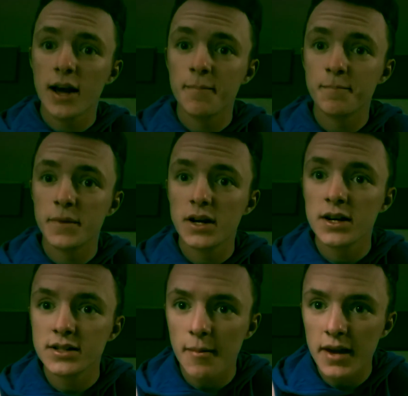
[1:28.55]
am
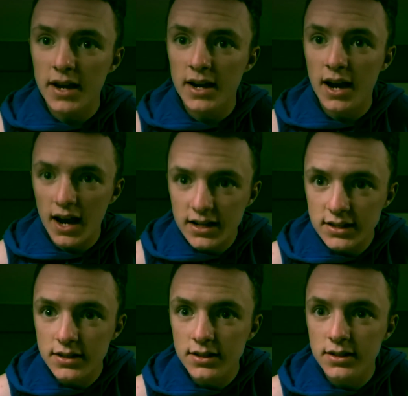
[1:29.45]
something
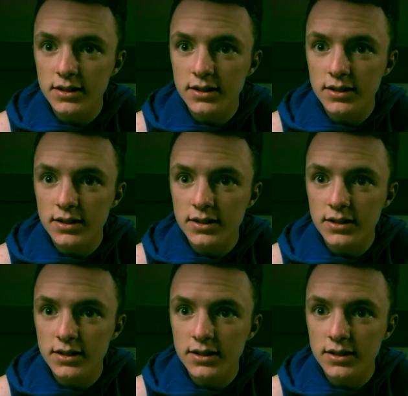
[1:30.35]
else.